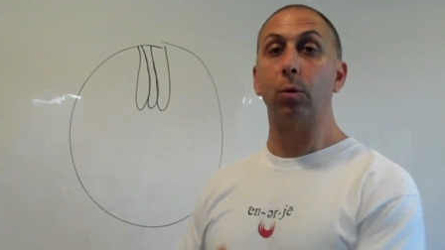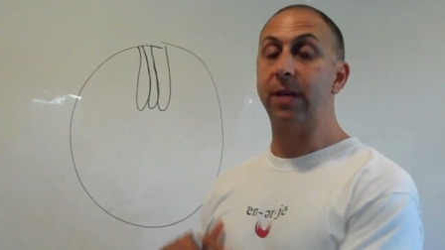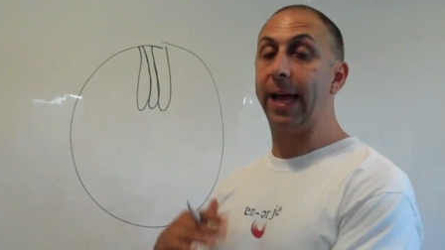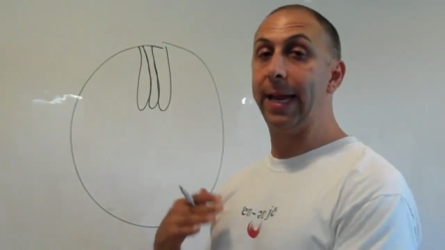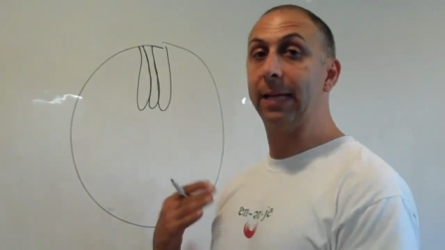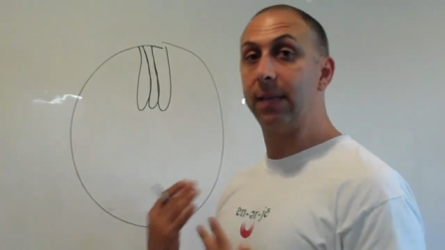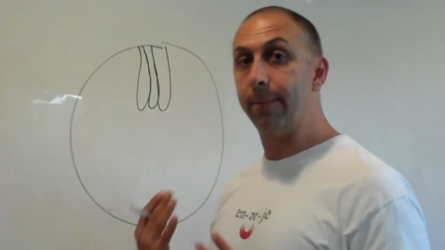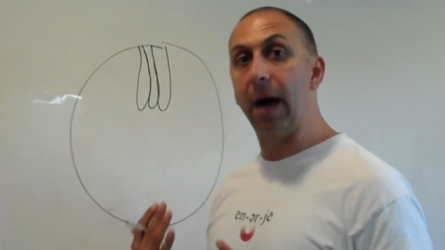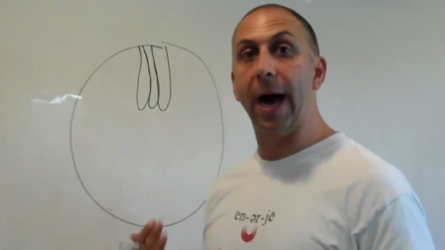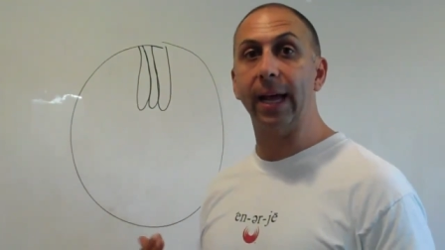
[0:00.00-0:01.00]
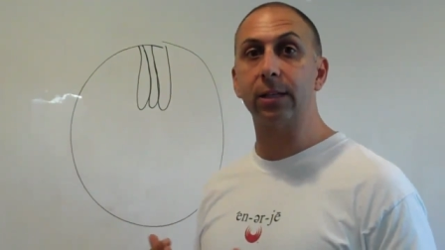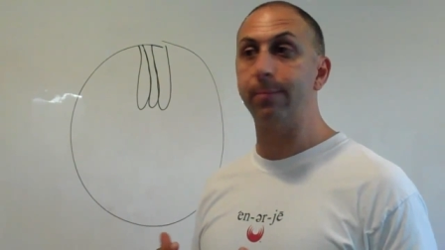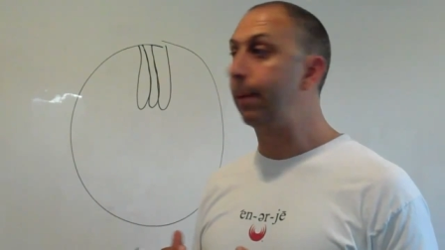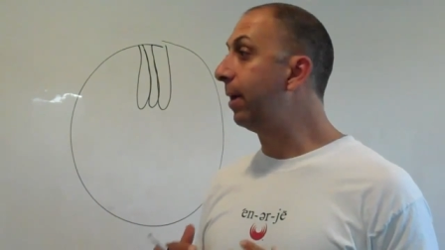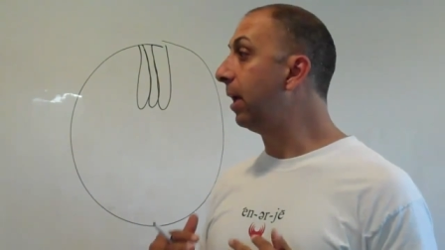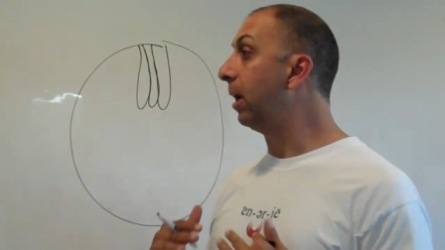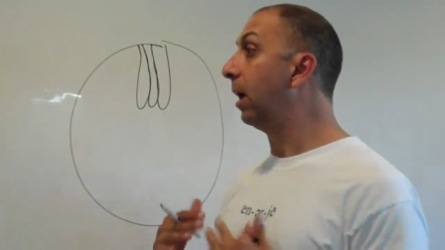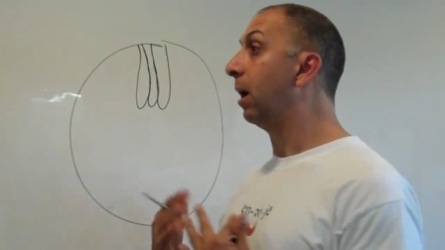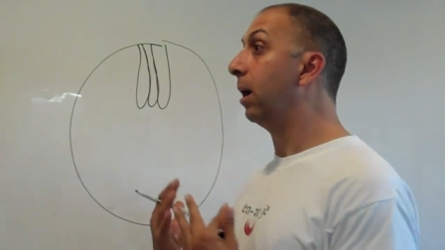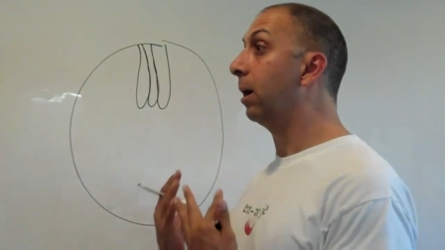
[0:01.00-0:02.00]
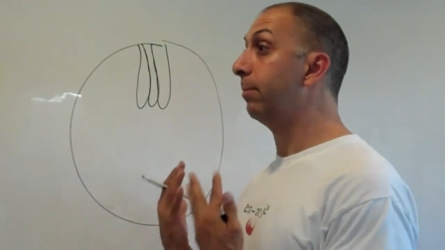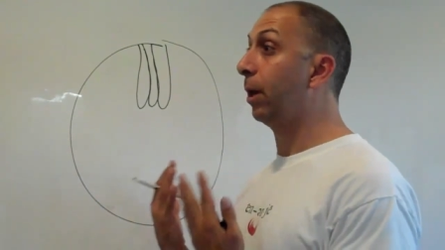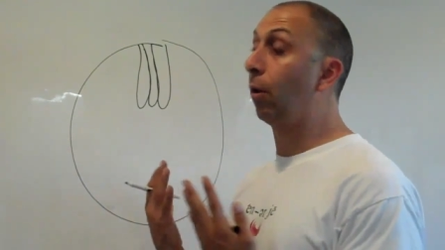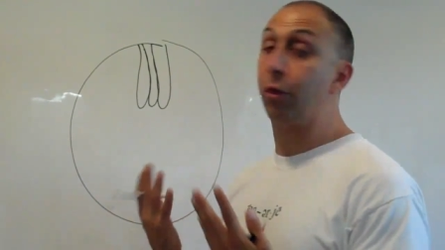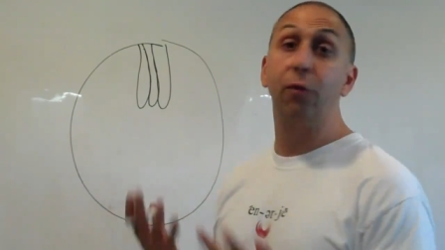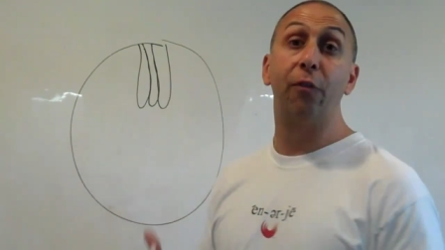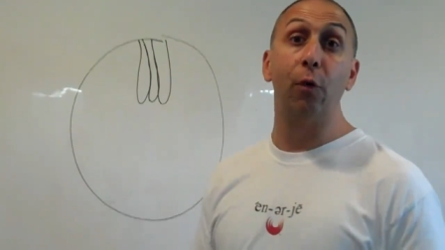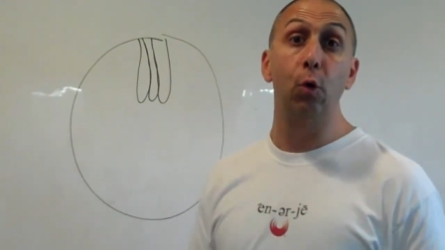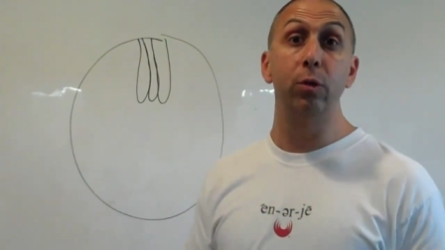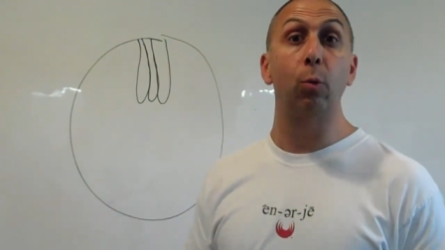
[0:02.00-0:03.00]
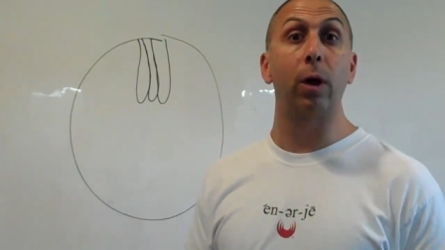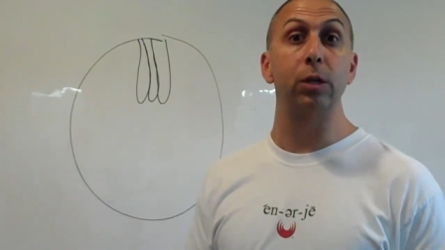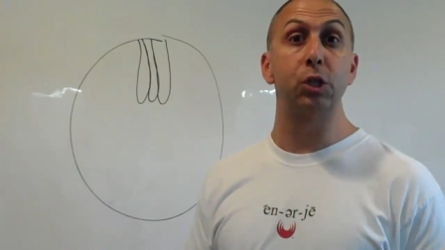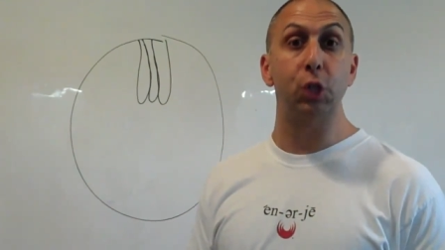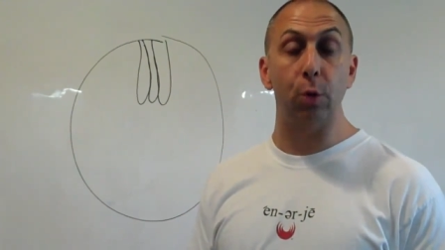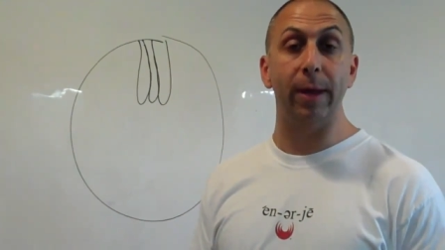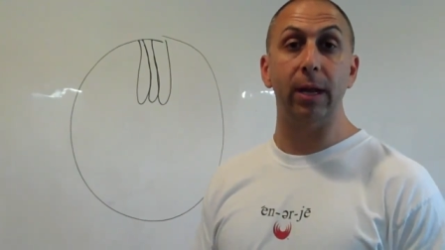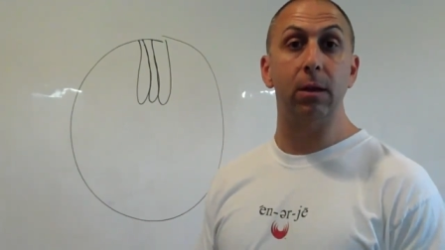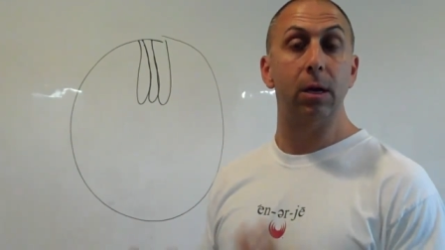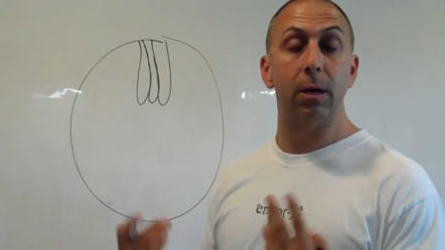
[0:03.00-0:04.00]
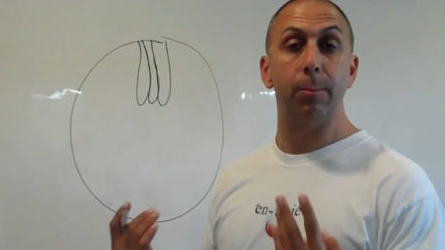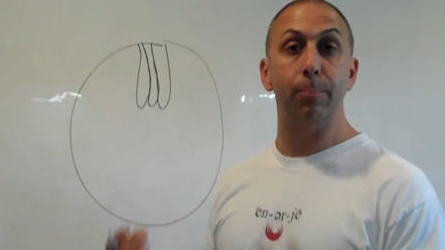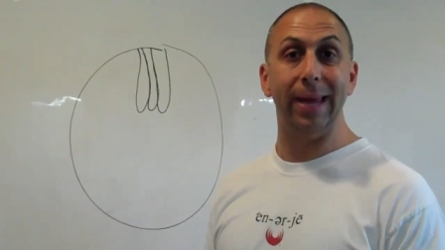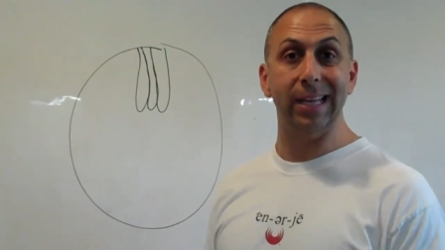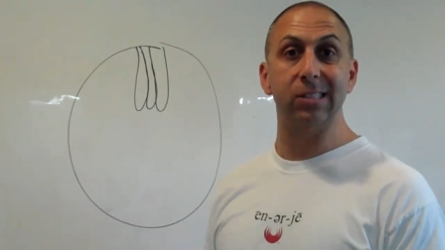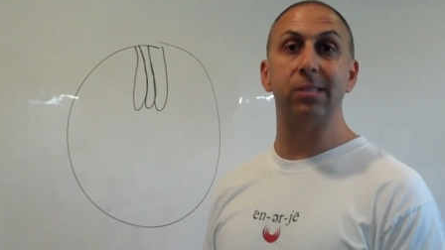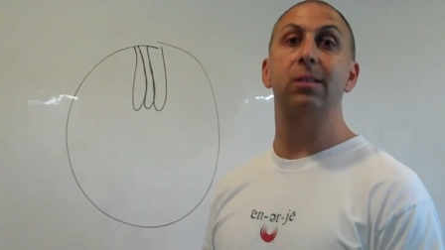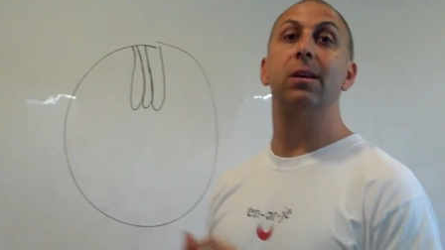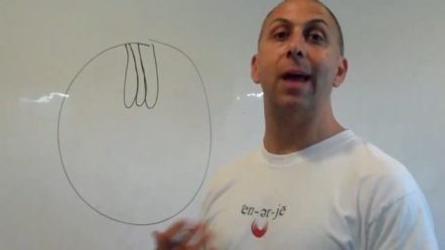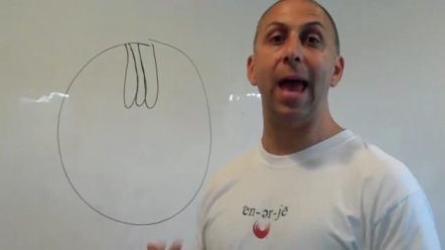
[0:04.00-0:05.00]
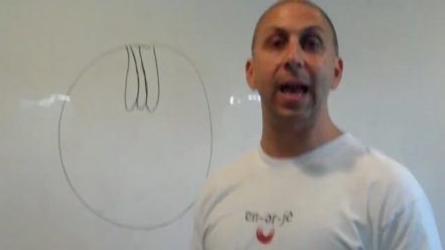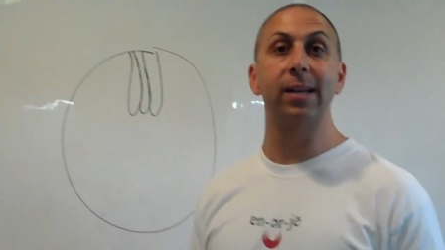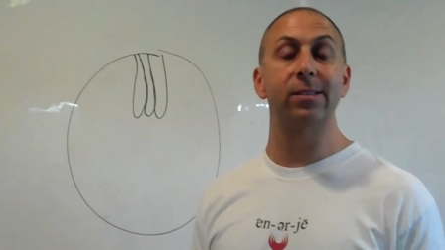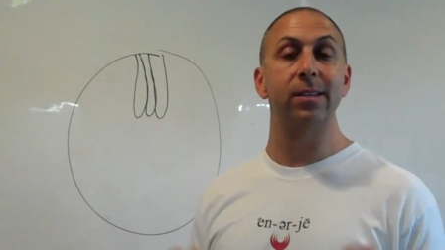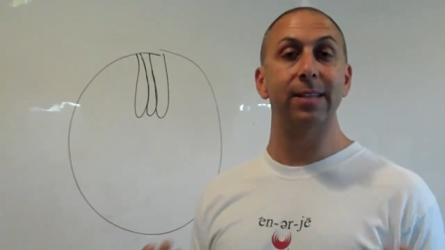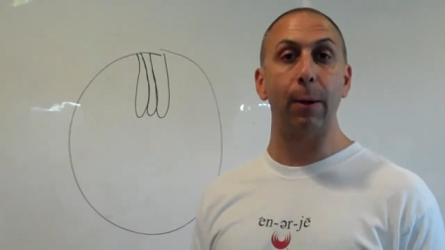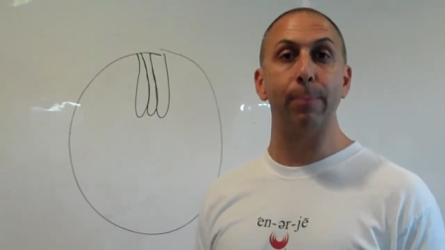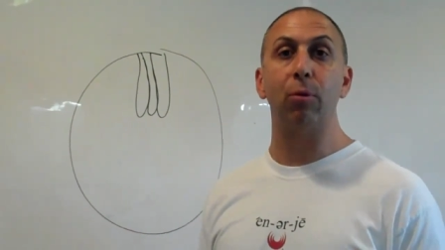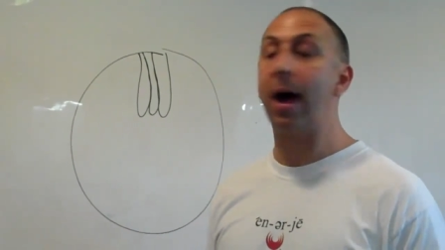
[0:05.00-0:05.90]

we're taking antibiotics maybe um, you know through food we're consuming meats, eggs, dairy